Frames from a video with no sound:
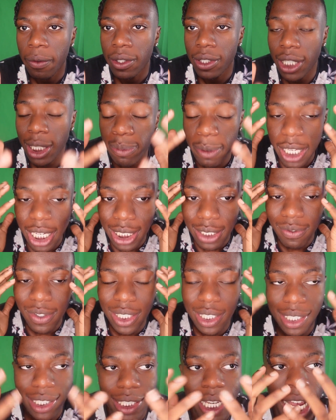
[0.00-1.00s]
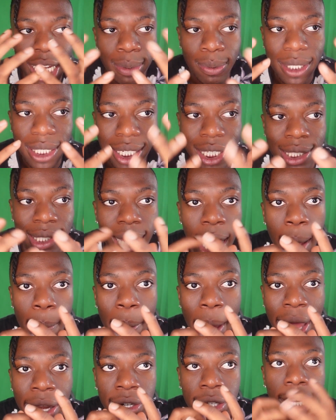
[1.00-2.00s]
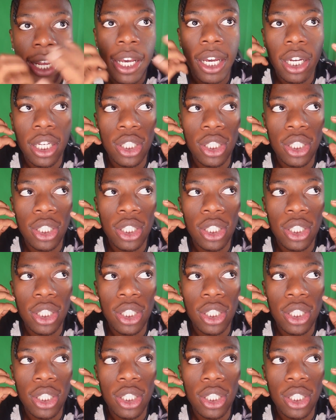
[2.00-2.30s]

just because of this attachment to this thought pattern,